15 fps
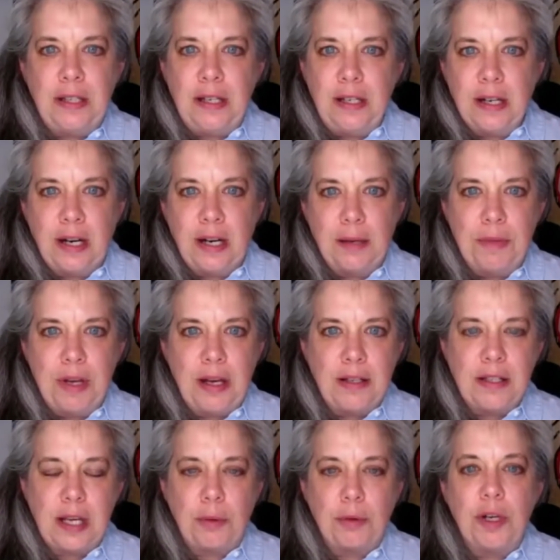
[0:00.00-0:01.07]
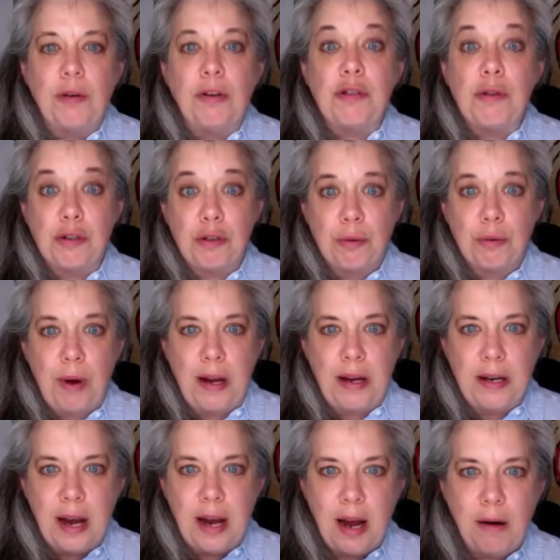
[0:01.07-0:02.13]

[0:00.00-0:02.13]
I'm the secretary treasurer right now.